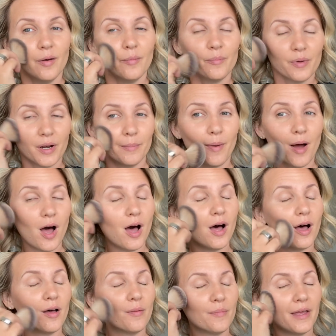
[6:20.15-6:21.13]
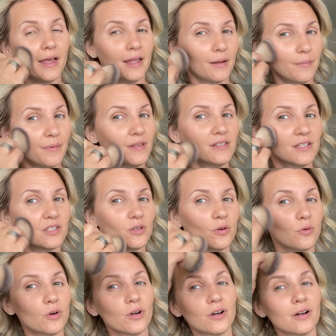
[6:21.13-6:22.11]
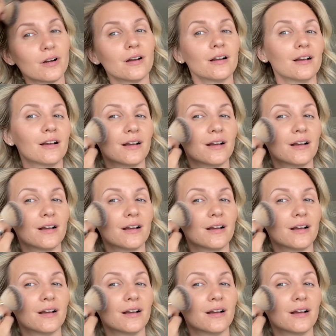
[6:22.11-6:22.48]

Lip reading: But a mom and a business owner,